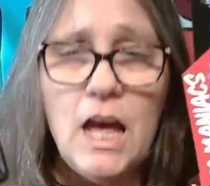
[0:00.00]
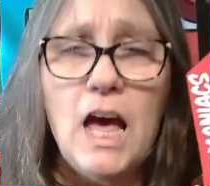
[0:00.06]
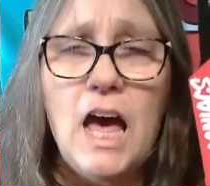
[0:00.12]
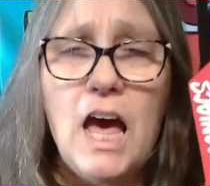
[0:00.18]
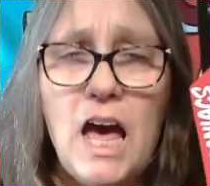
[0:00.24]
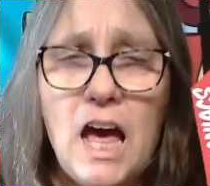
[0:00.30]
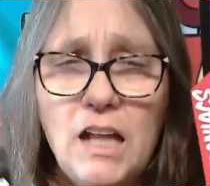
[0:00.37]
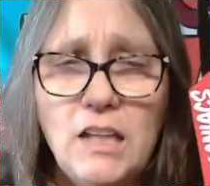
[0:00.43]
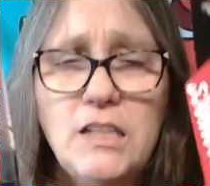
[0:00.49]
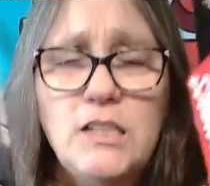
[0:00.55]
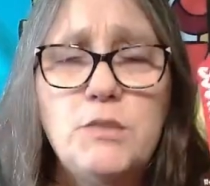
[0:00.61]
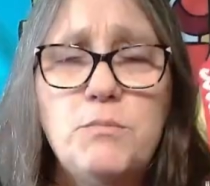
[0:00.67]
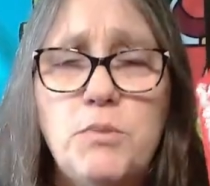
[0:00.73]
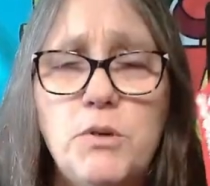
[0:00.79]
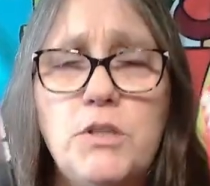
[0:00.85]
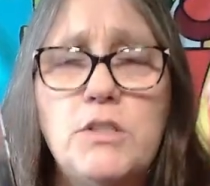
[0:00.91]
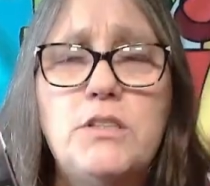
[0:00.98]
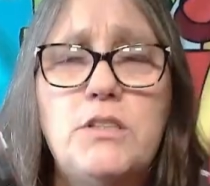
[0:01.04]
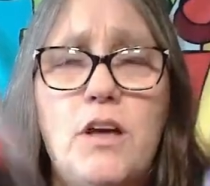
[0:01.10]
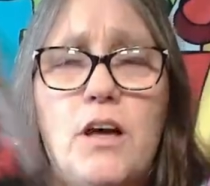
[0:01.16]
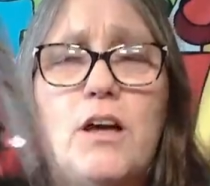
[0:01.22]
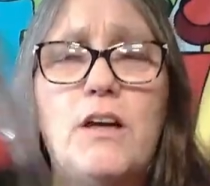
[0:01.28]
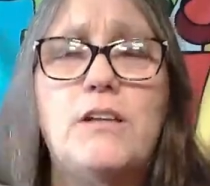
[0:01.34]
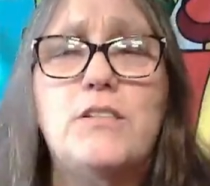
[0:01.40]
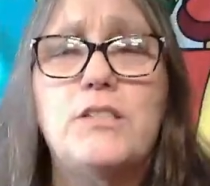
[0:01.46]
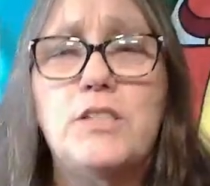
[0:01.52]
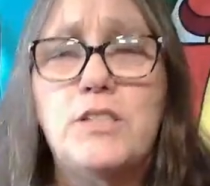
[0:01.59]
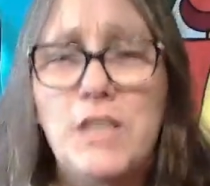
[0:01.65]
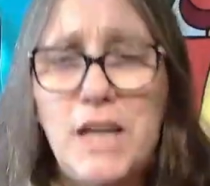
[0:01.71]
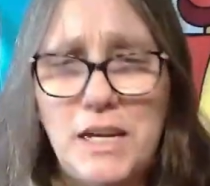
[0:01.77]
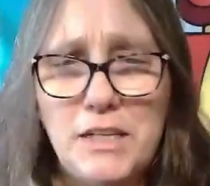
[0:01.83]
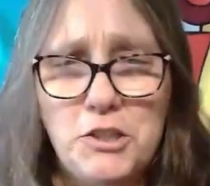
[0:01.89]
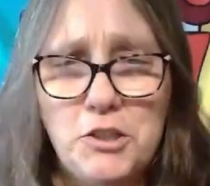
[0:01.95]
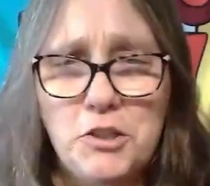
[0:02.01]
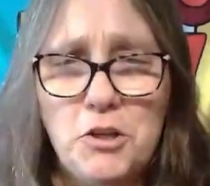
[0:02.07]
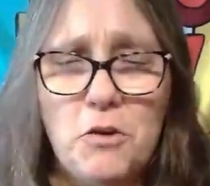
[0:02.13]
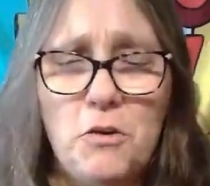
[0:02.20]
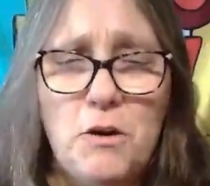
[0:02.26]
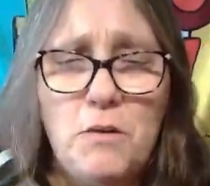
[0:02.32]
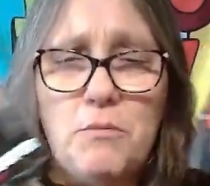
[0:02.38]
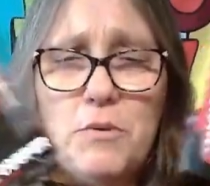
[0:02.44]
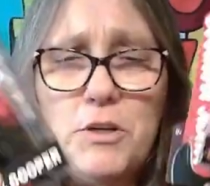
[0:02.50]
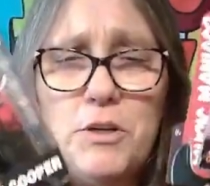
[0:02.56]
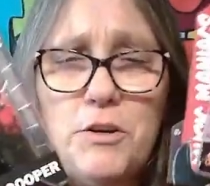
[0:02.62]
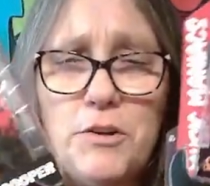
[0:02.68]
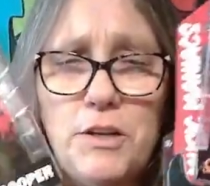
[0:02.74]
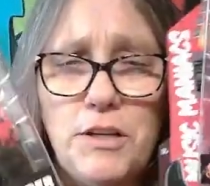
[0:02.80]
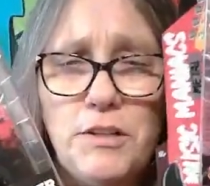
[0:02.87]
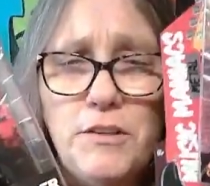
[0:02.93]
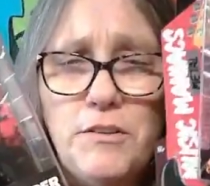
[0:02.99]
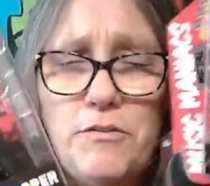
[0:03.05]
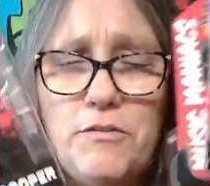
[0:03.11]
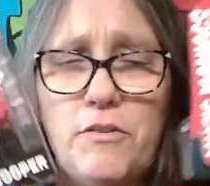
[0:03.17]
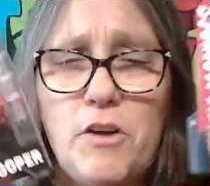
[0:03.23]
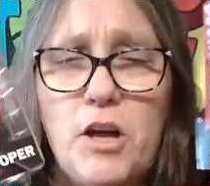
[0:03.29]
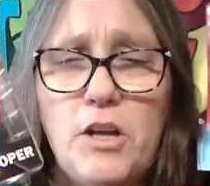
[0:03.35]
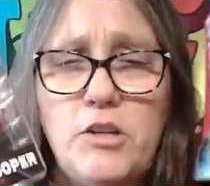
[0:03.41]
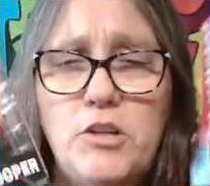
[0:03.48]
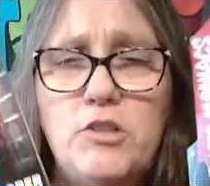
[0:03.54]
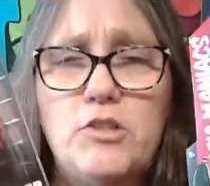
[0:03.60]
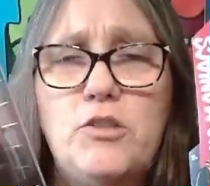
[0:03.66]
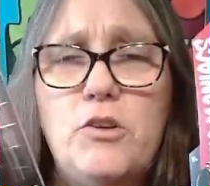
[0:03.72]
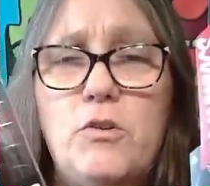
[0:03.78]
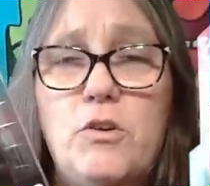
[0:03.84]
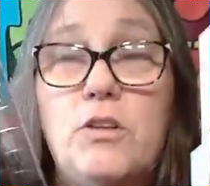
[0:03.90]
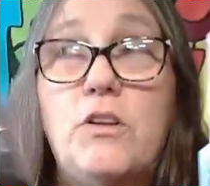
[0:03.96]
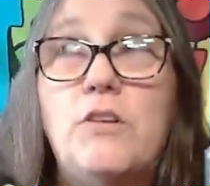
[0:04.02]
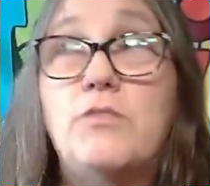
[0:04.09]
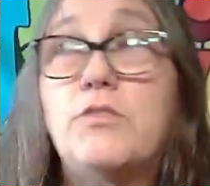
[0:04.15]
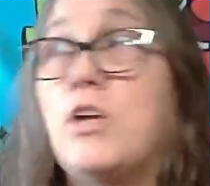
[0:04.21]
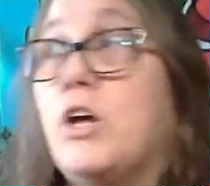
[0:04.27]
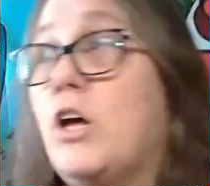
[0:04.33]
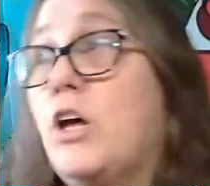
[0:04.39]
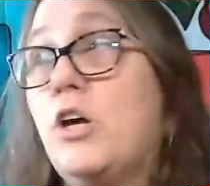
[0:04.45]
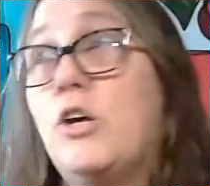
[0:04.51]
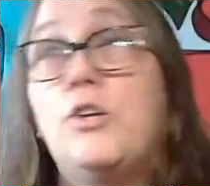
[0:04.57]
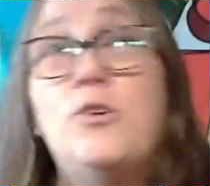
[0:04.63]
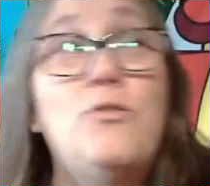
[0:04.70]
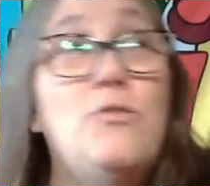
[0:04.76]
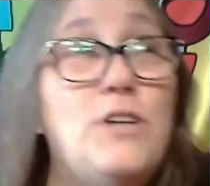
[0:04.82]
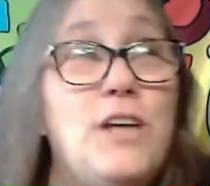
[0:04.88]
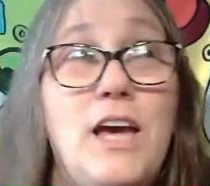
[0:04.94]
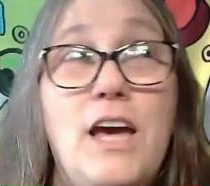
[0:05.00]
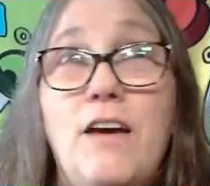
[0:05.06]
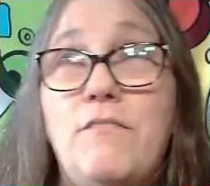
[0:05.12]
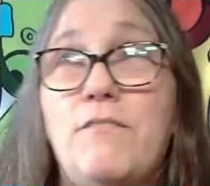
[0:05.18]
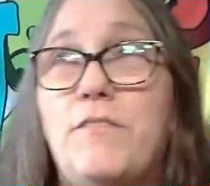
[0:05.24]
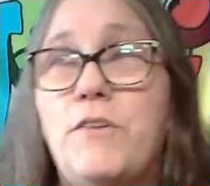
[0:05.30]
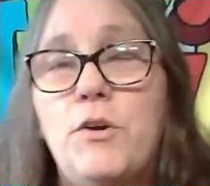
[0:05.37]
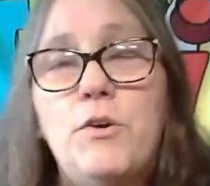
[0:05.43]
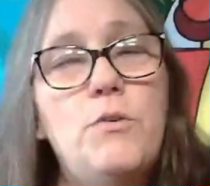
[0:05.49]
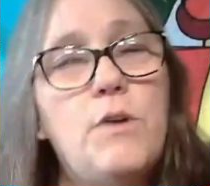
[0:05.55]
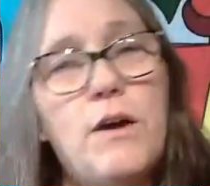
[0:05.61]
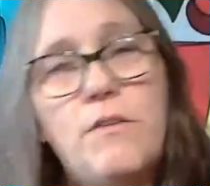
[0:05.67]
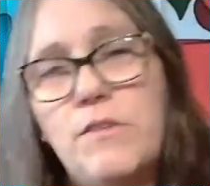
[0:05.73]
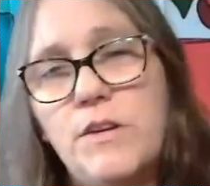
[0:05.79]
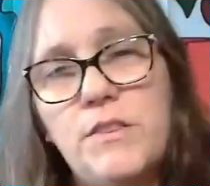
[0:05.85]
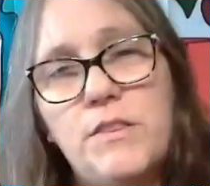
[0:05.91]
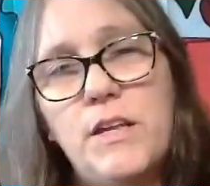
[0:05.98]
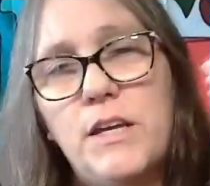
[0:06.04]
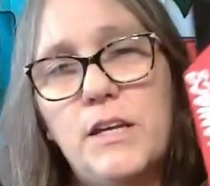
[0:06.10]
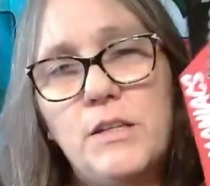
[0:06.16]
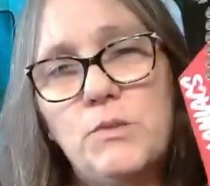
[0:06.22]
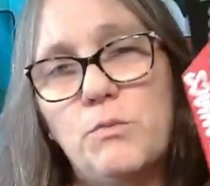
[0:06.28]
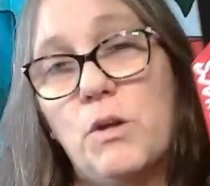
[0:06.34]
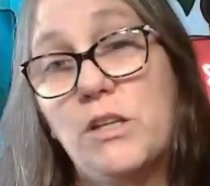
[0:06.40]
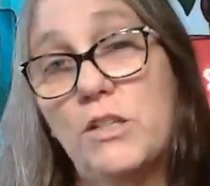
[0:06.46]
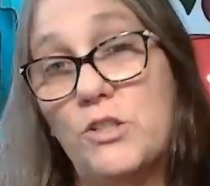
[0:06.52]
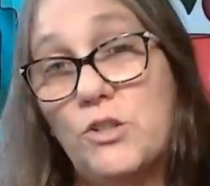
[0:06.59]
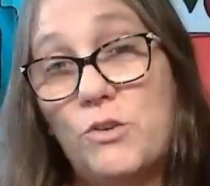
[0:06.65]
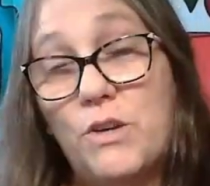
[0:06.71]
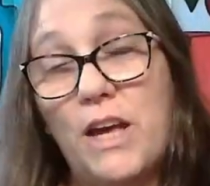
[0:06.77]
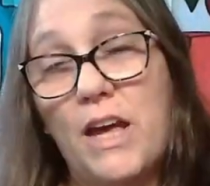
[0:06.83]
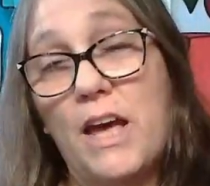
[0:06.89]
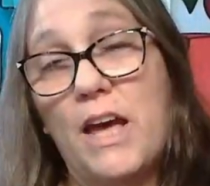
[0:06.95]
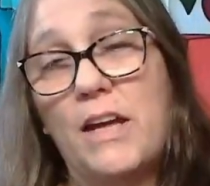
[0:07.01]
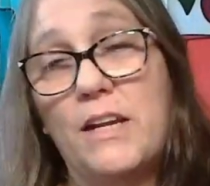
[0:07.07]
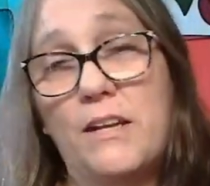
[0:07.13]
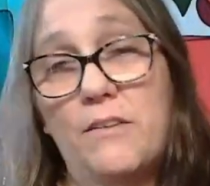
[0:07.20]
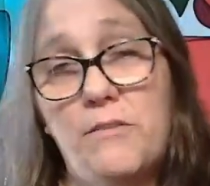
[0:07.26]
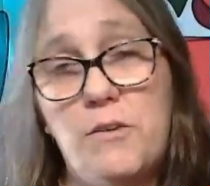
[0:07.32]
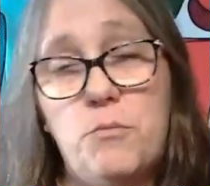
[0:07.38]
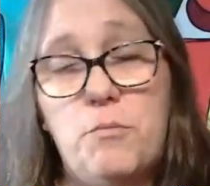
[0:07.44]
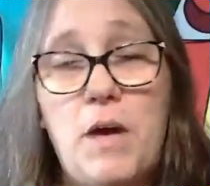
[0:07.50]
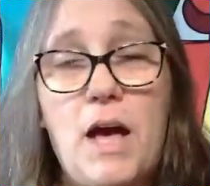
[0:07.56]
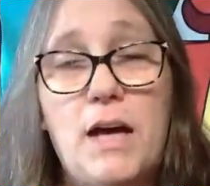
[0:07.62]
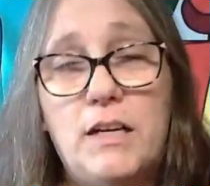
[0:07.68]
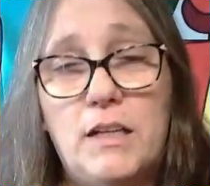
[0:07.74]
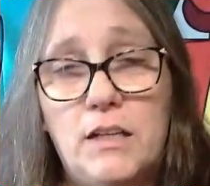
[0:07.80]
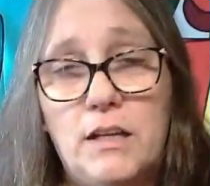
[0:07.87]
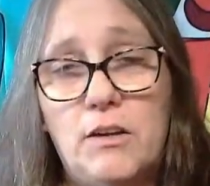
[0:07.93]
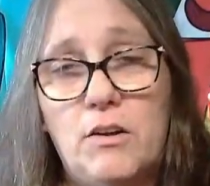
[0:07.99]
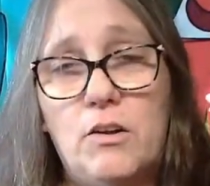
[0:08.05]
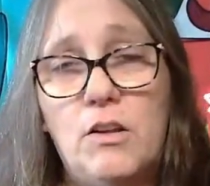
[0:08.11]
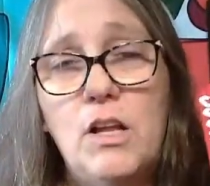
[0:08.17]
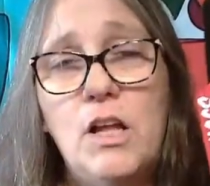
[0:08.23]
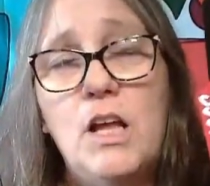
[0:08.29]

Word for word: Alice puts on a stage show, and when you're in the front and you're so close, you can't view everything as well as you can if you're back a little.